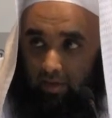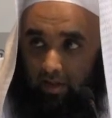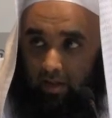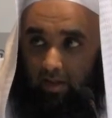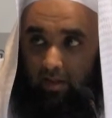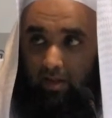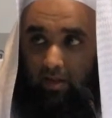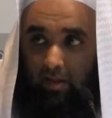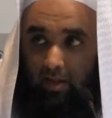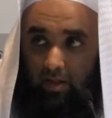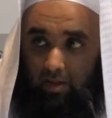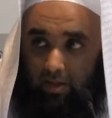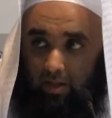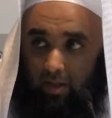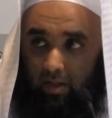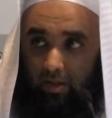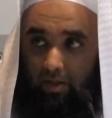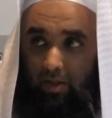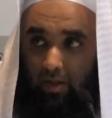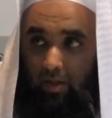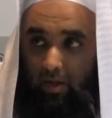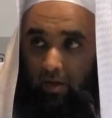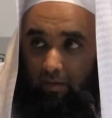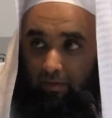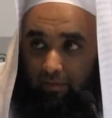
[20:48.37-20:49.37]
under the
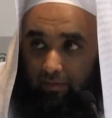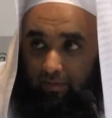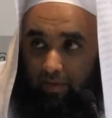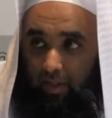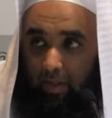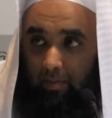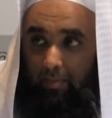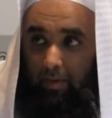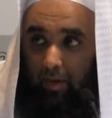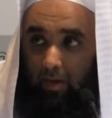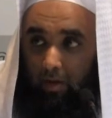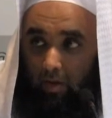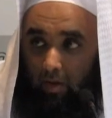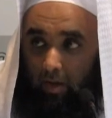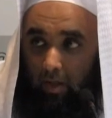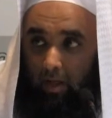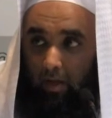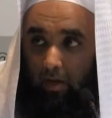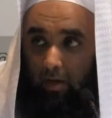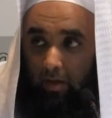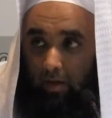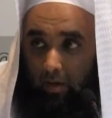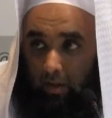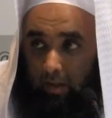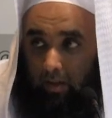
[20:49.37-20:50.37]
discussion of keeping long
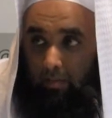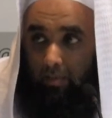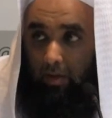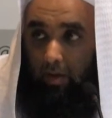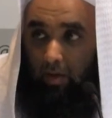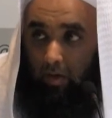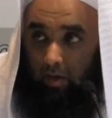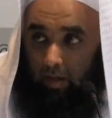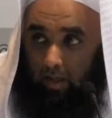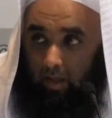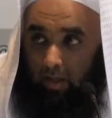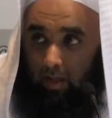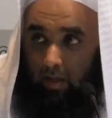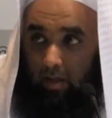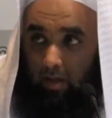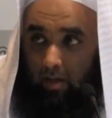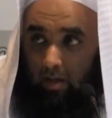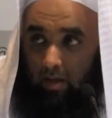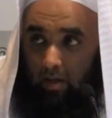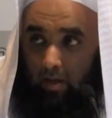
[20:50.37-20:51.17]
hair or not keeping long hair